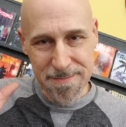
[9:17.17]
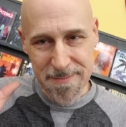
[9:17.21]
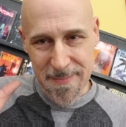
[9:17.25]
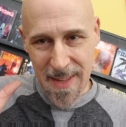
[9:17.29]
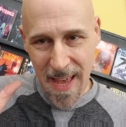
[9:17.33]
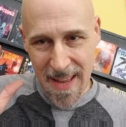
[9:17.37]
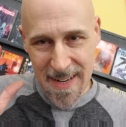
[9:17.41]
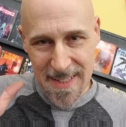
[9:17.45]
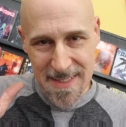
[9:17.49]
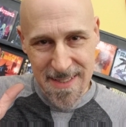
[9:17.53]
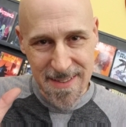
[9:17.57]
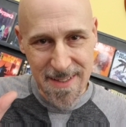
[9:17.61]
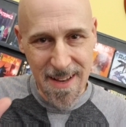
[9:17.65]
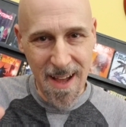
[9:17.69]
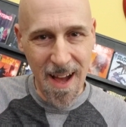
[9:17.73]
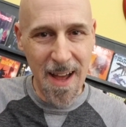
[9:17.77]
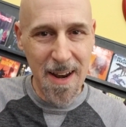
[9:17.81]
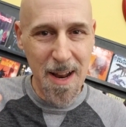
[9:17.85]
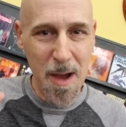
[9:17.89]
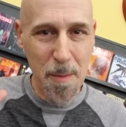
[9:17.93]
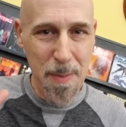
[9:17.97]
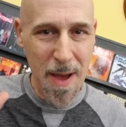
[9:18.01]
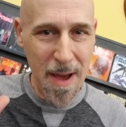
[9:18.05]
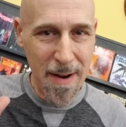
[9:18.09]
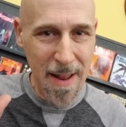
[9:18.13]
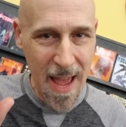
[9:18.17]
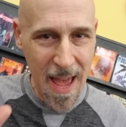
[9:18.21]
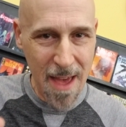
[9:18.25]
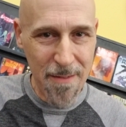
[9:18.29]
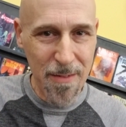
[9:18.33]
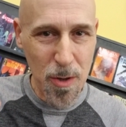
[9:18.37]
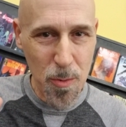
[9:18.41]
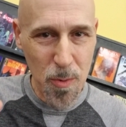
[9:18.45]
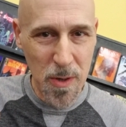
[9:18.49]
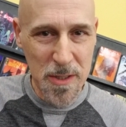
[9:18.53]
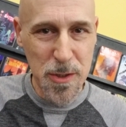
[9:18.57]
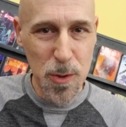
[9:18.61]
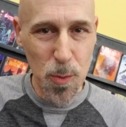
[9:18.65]
And it's not about having
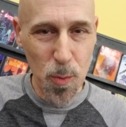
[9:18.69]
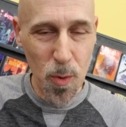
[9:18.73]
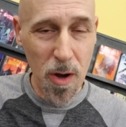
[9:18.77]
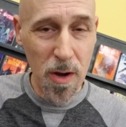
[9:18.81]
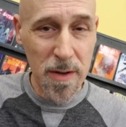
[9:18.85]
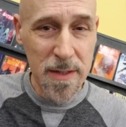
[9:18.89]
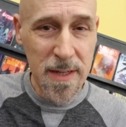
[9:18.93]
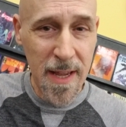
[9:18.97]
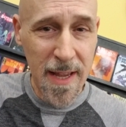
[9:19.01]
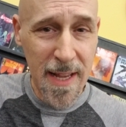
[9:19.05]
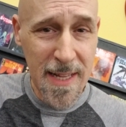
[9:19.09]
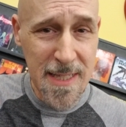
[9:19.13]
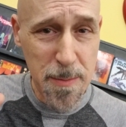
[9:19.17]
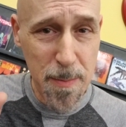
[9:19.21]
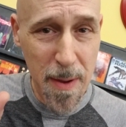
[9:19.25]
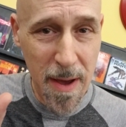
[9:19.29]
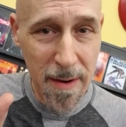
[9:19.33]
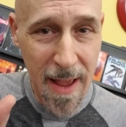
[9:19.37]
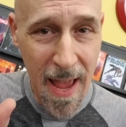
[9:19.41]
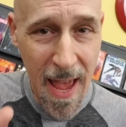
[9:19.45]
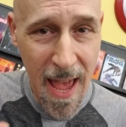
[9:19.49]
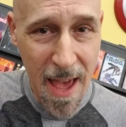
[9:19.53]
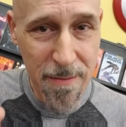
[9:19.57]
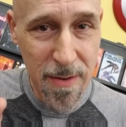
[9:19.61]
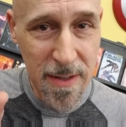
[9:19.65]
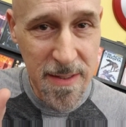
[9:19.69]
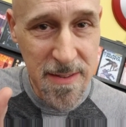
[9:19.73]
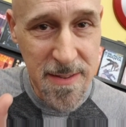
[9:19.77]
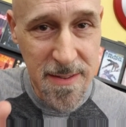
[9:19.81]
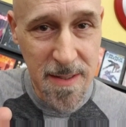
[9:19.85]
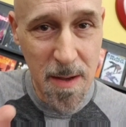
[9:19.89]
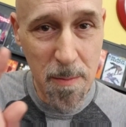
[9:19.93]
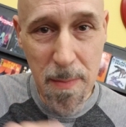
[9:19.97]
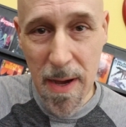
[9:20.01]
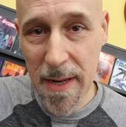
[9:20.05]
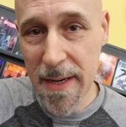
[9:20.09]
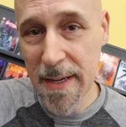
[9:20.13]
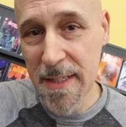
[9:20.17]
what you want. It's about having
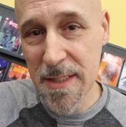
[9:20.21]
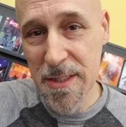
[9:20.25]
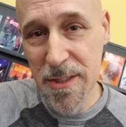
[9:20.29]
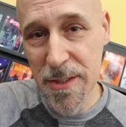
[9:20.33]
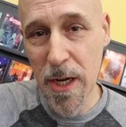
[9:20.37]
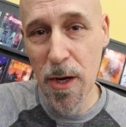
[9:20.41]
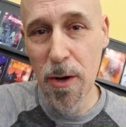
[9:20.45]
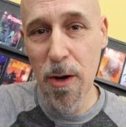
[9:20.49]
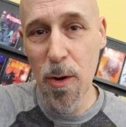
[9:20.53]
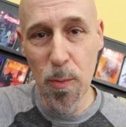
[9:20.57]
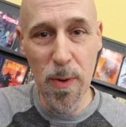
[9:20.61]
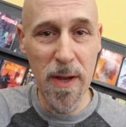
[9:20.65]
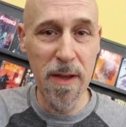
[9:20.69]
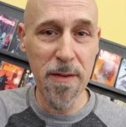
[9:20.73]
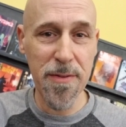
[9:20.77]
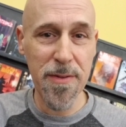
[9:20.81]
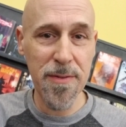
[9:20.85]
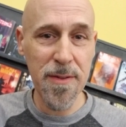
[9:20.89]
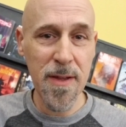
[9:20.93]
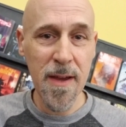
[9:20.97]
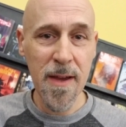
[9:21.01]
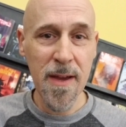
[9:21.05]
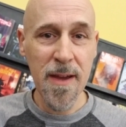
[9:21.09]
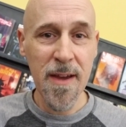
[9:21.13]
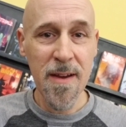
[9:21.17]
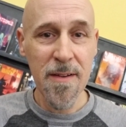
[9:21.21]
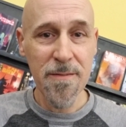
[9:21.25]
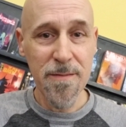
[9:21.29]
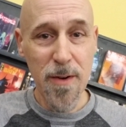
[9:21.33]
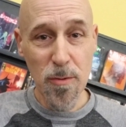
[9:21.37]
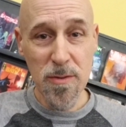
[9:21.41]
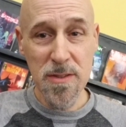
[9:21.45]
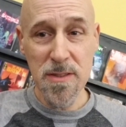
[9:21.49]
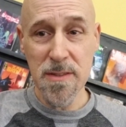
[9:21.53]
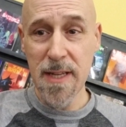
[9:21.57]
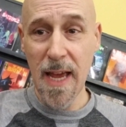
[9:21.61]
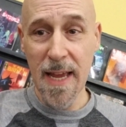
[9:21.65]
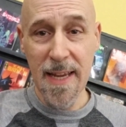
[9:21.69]
somebody to share it with.
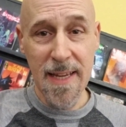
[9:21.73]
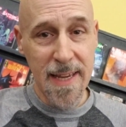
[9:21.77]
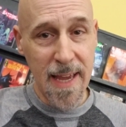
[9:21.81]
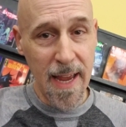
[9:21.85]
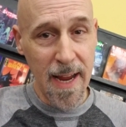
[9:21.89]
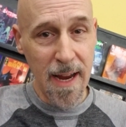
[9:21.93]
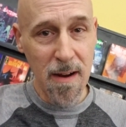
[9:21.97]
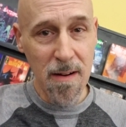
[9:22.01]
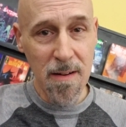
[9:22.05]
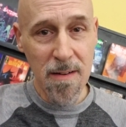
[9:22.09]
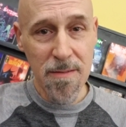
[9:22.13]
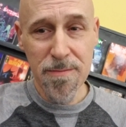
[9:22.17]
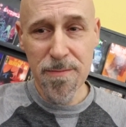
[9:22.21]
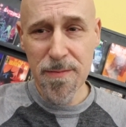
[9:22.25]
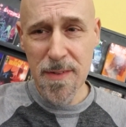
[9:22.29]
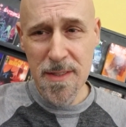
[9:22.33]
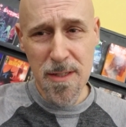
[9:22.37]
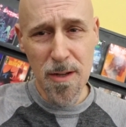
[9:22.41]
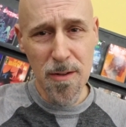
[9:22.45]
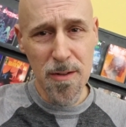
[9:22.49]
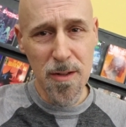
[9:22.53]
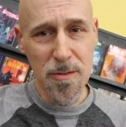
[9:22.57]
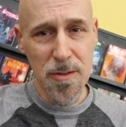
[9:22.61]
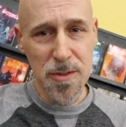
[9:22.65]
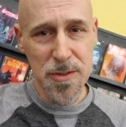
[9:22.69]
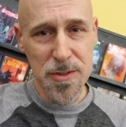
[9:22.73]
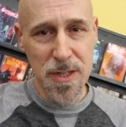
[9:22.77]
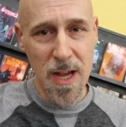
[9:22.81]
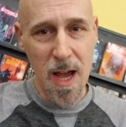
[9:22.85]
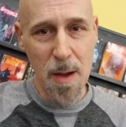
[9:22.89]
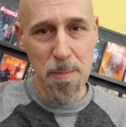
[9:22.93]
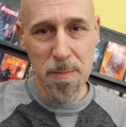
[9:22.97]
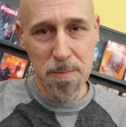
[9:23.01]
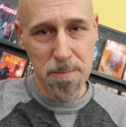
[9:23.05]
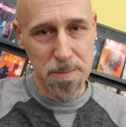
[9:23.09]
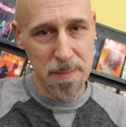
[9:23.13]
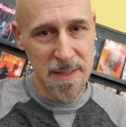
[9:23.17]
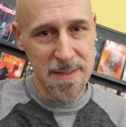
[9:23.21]
Folks, take care. Visit your local
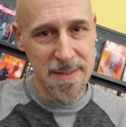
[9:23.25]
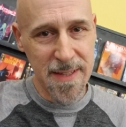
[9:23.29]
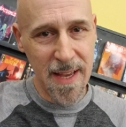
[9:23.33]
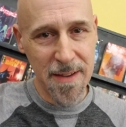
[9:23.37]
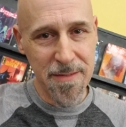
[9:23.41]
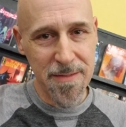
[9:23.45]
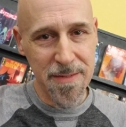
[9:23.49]
shop. Be safe.